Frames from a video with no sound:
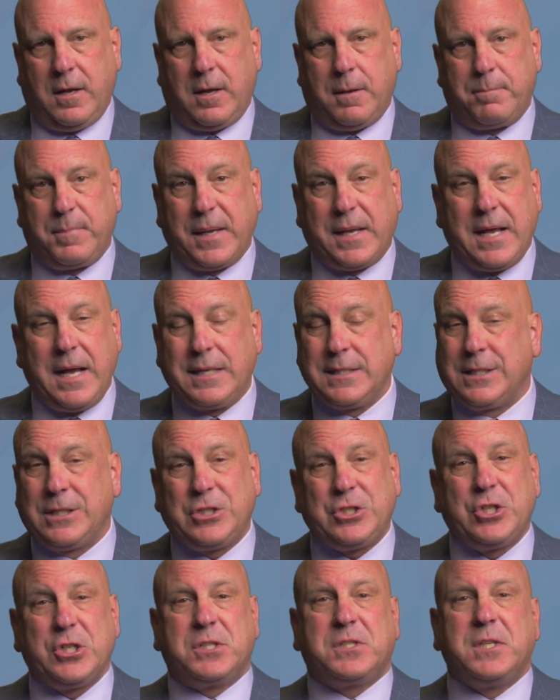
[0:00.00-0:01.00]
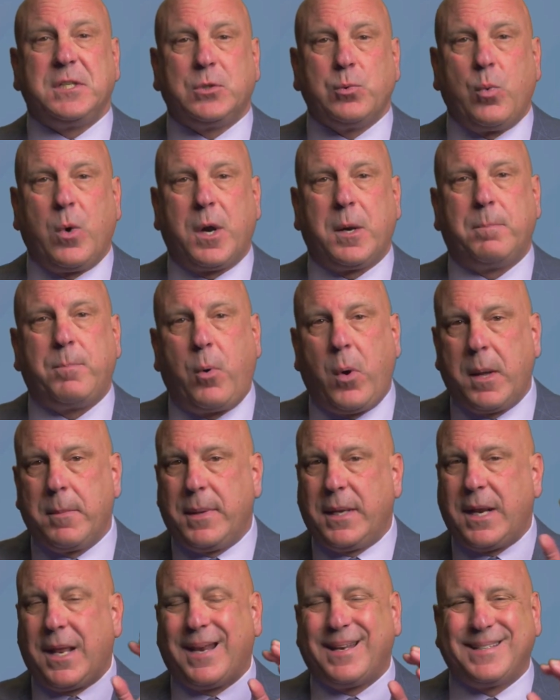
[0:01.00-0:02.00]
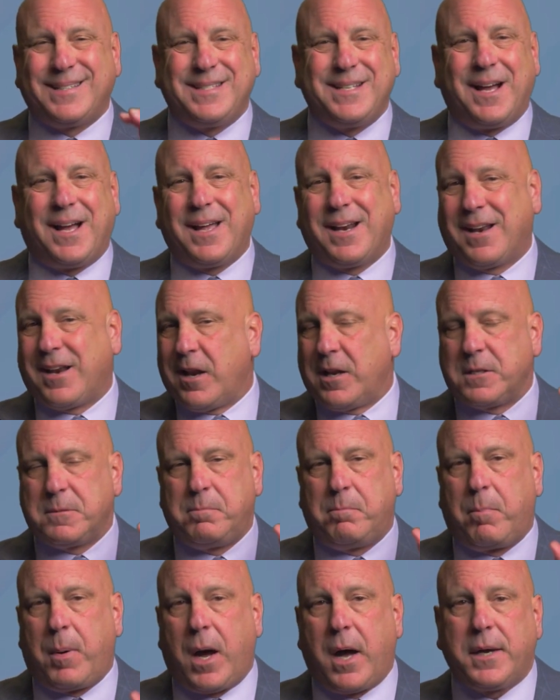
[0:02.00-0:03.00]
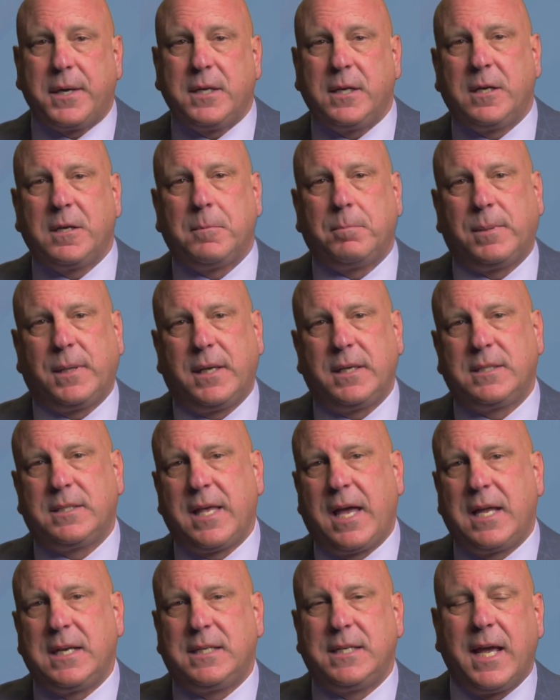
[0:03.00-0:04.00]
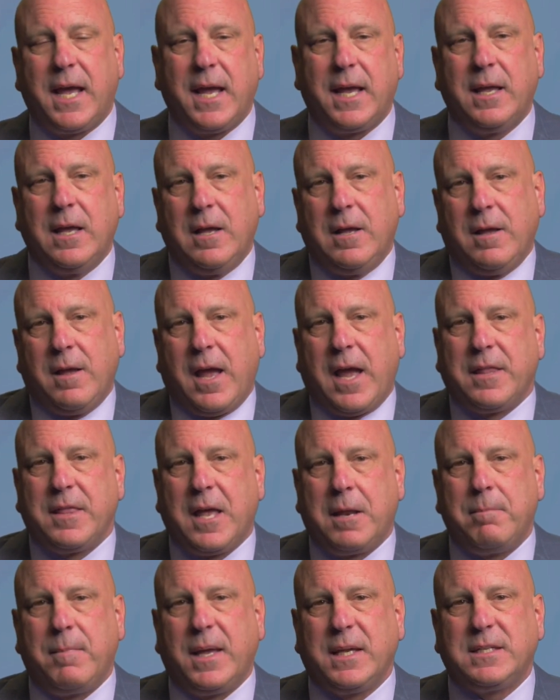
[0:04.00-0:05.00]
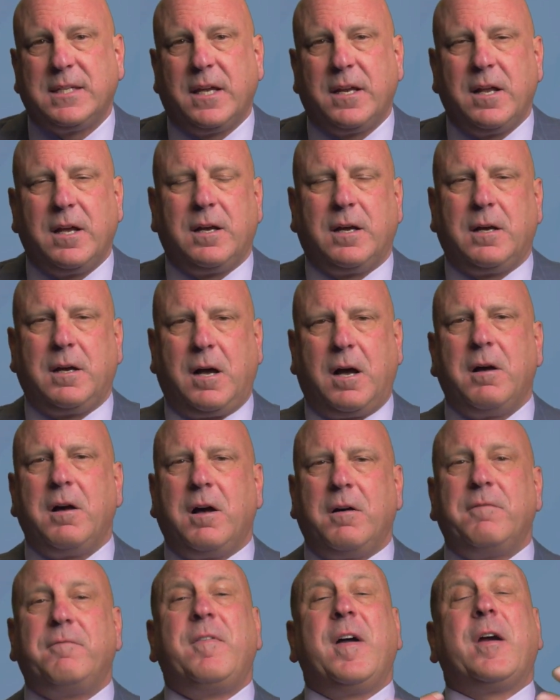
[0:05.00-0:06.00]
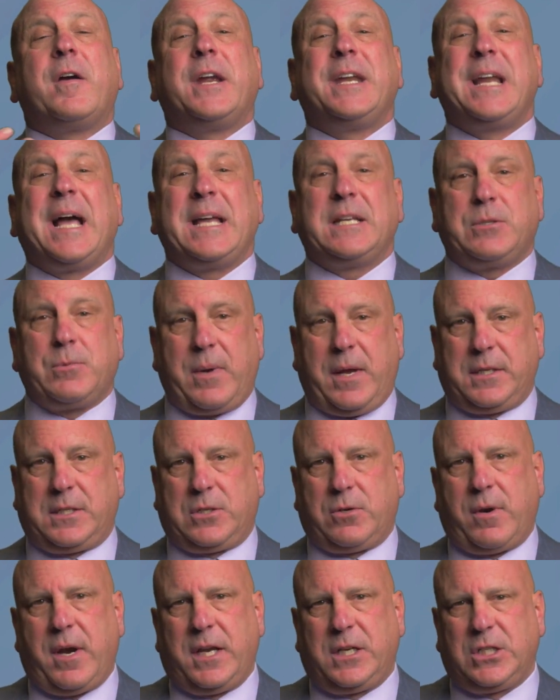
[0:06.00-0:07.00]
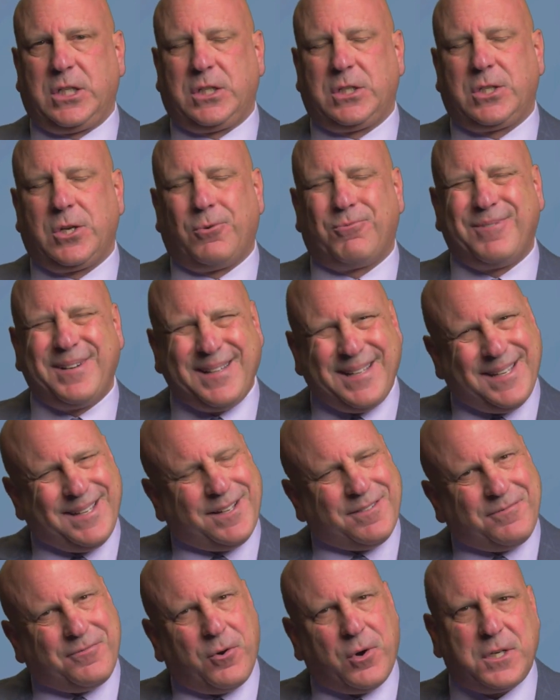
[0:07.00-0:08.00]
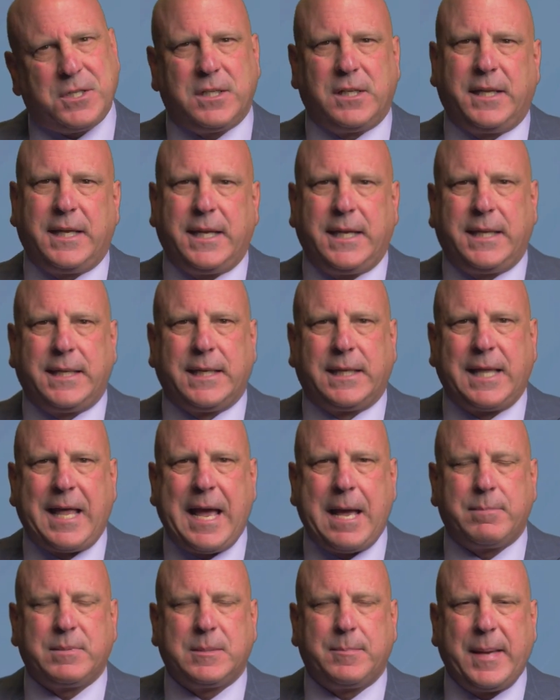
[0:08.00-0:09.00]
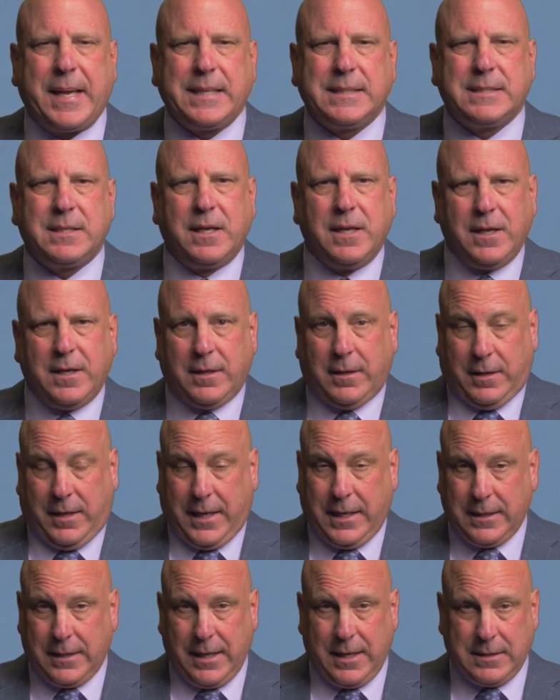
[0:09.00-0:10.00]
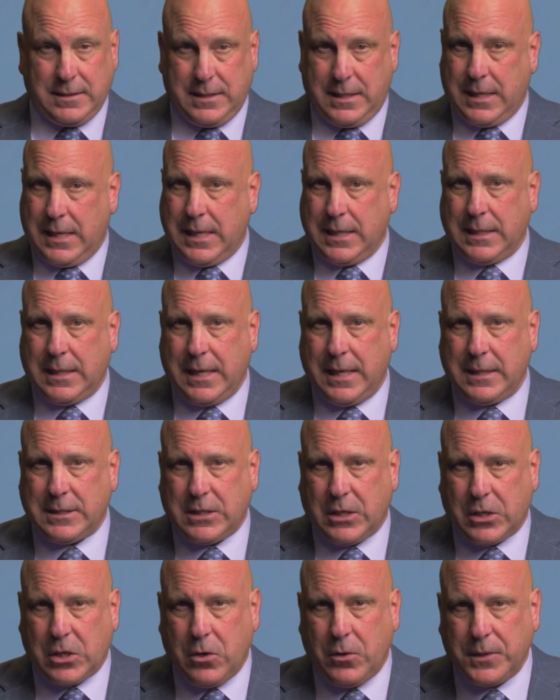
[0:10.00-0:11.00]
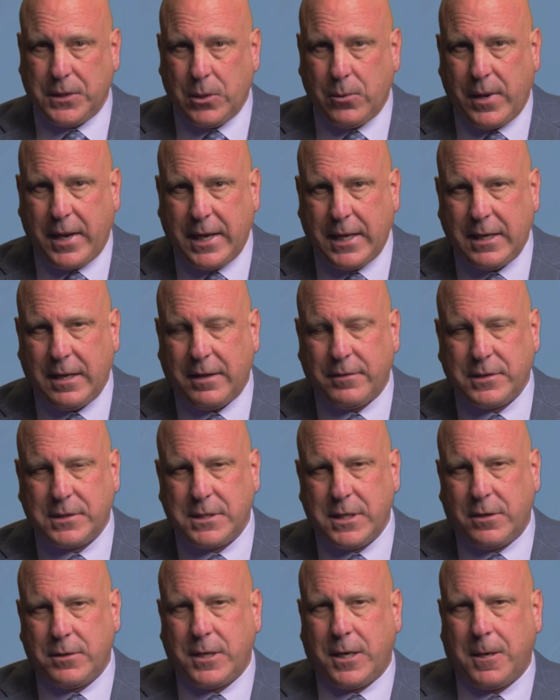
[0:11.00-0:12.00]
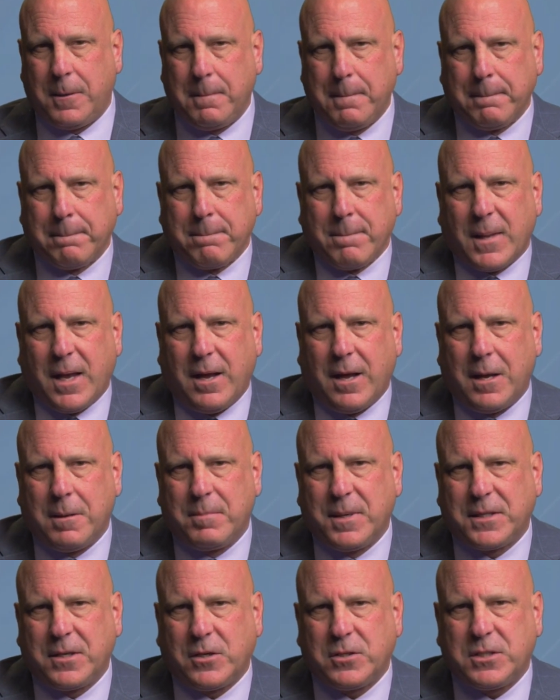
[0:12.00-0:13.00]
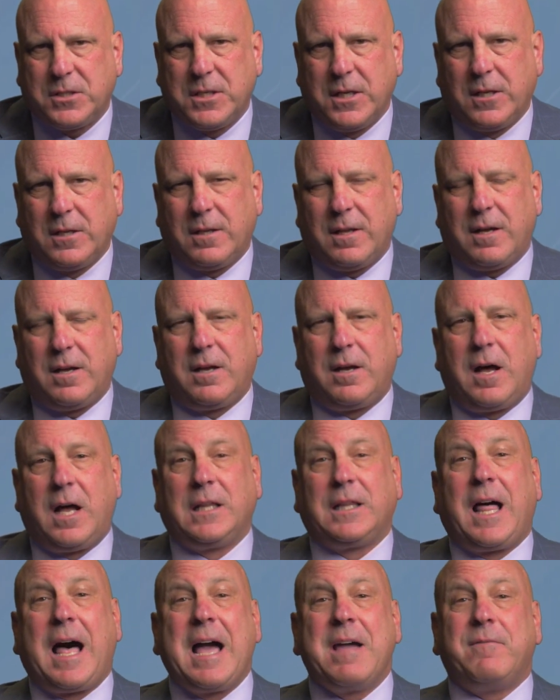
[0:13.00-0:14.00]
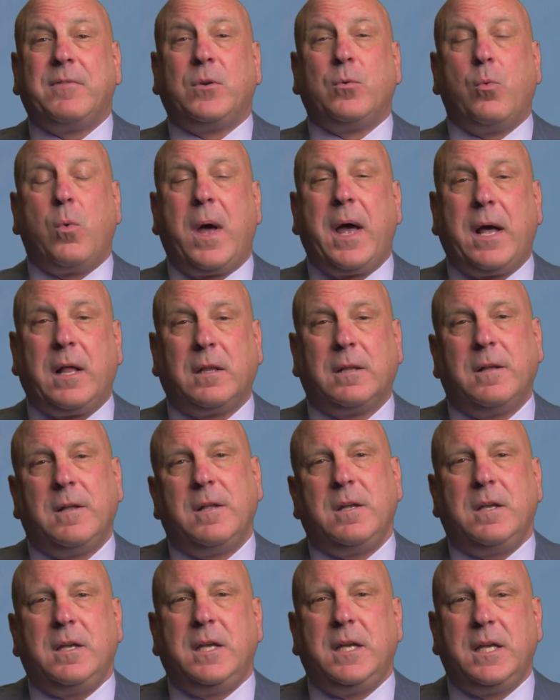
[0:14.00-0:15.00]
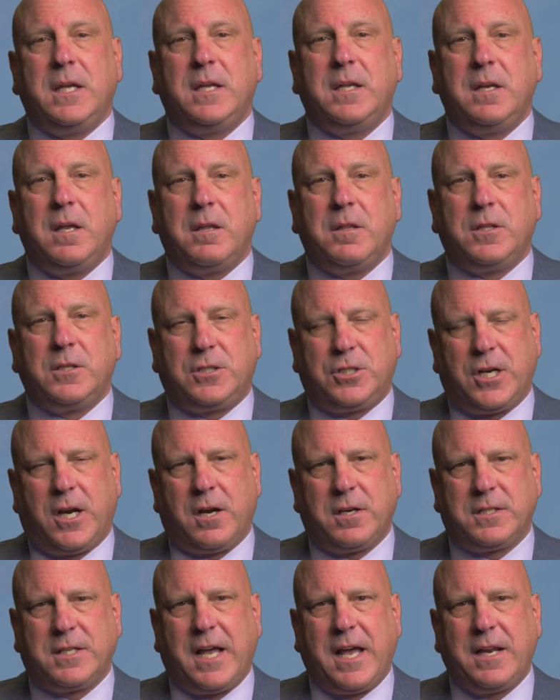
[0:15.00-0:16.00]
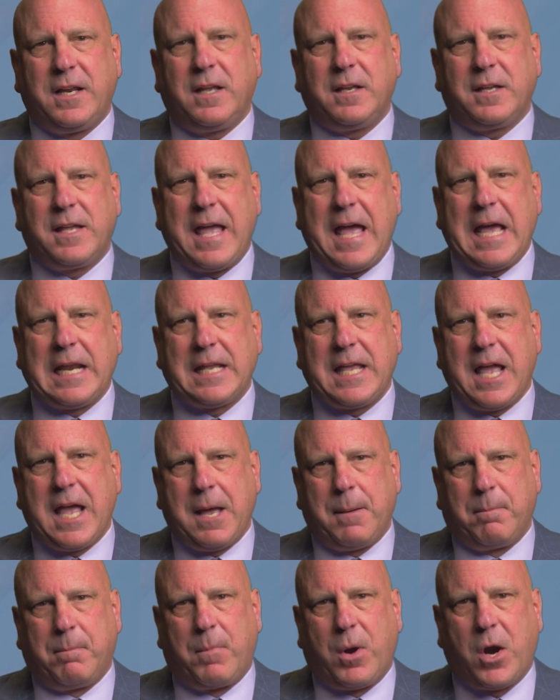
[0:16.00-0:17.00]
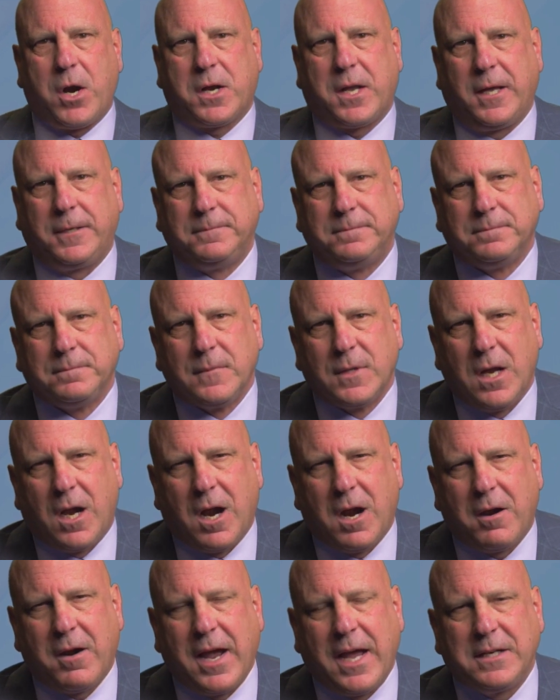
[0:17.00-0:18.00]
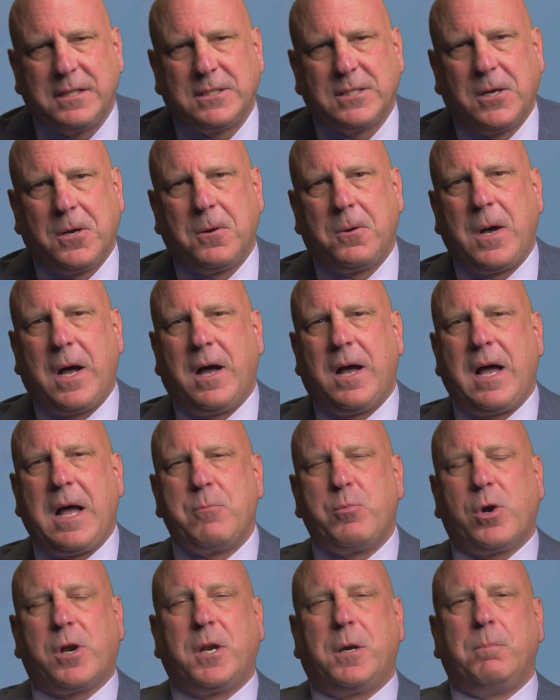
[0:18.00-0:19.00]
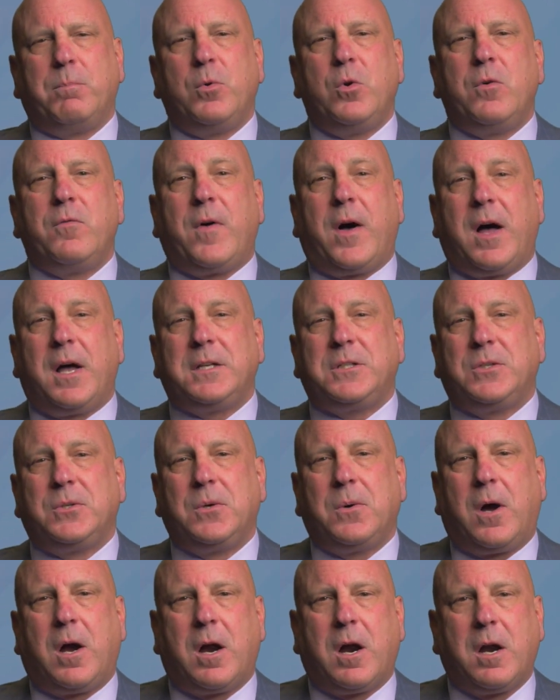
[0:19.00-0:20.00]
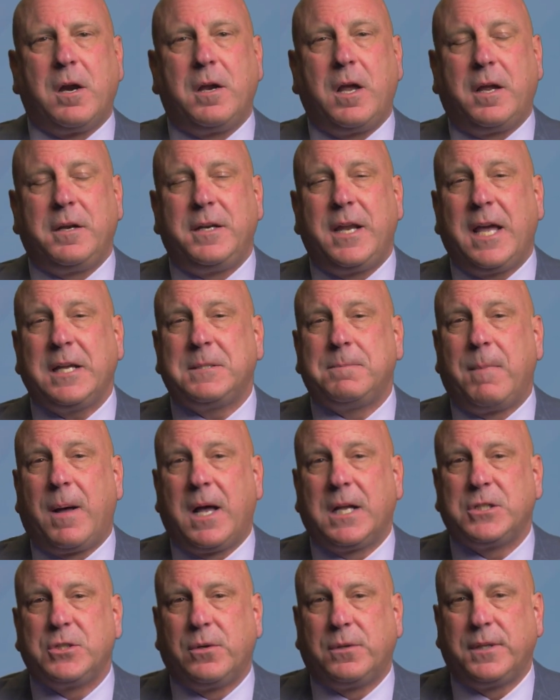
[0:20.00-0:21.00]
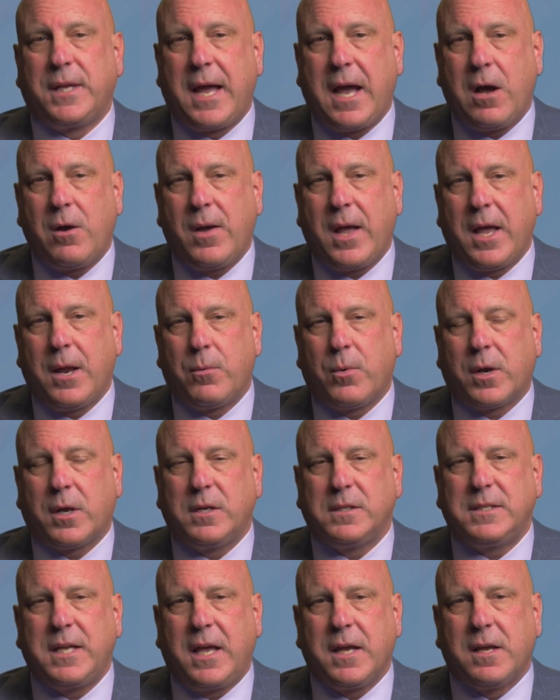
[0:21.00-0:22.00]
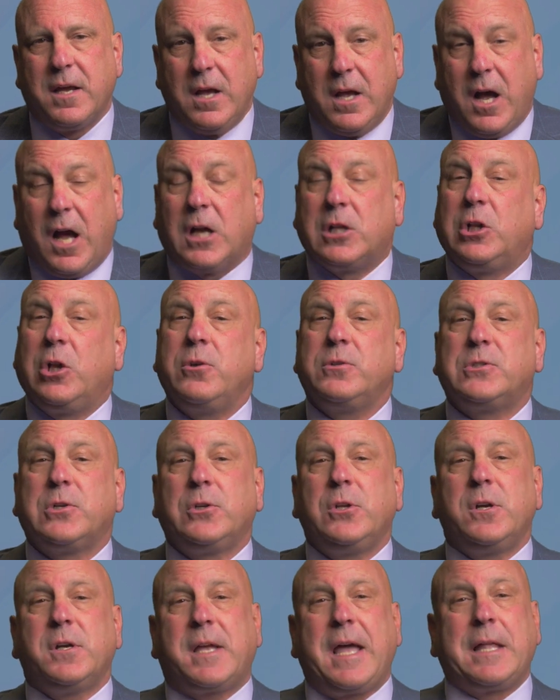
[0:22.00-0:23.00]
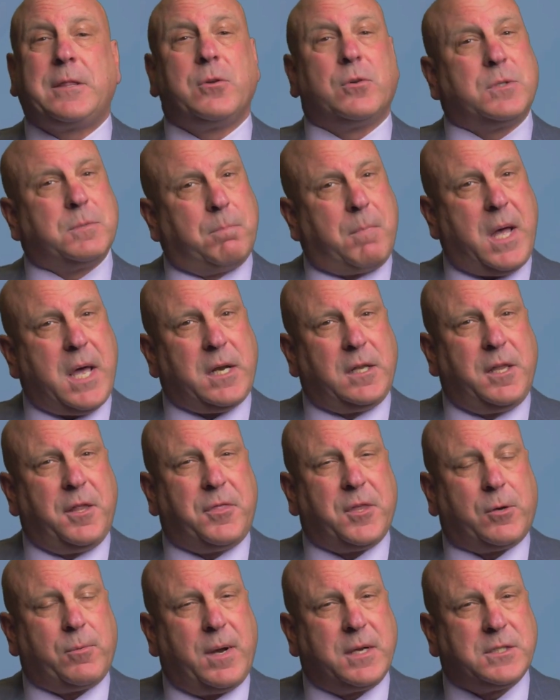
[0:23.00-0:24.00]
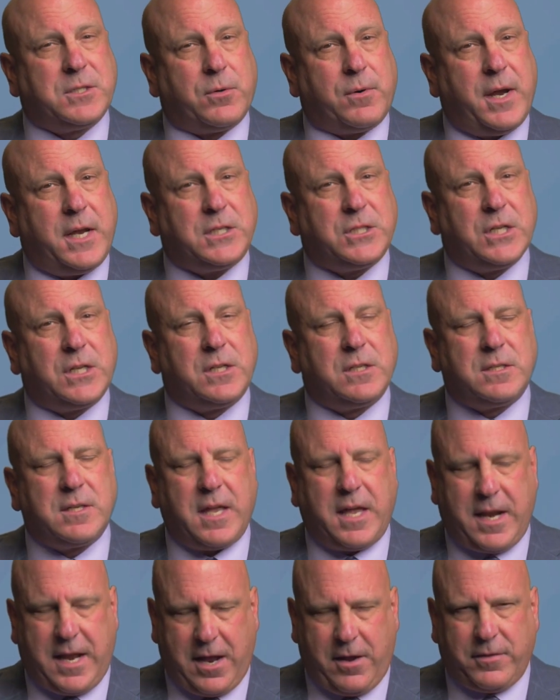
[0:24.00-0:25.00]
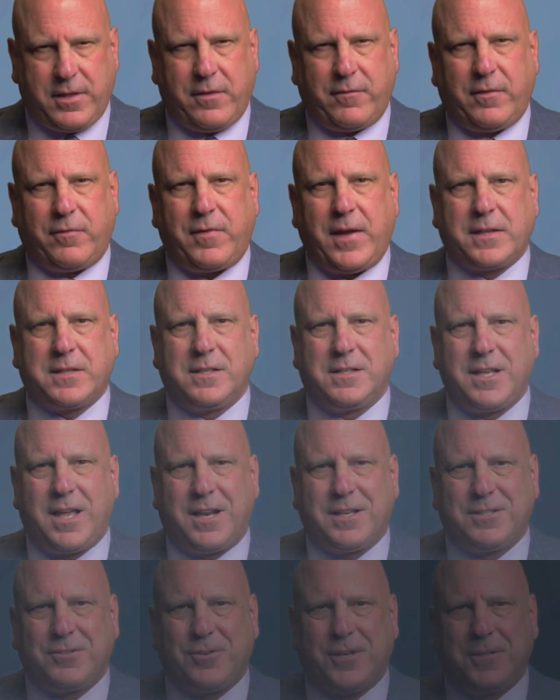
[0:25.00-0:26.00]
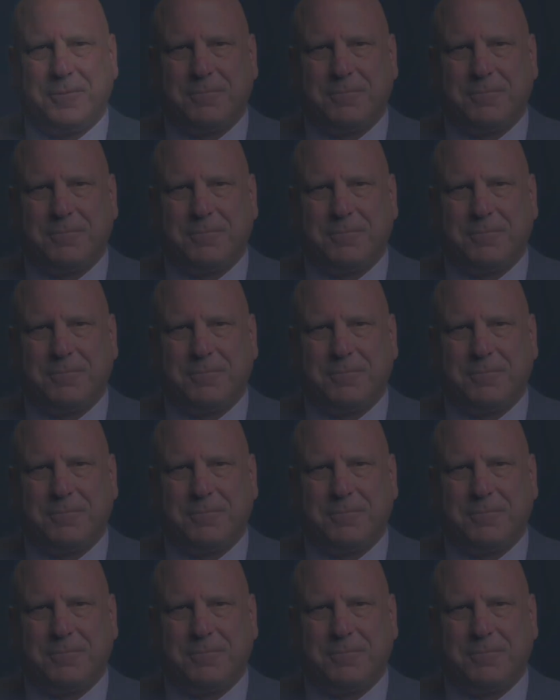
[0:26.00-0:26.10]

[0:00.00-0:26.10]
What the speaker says: because it's just this one appointment and it's done and it's bonded into place that day, and that makes it a very nice restoration. So really, unfortunately, in the lab space, inlays and onlays are going the way of the dodo, but they're still alive and well in the chairside CAD/CAM market. All right, so we're going to move on to our next module now, and we're going to take a closer look at those monolithic restorations and how they've affected dentistry.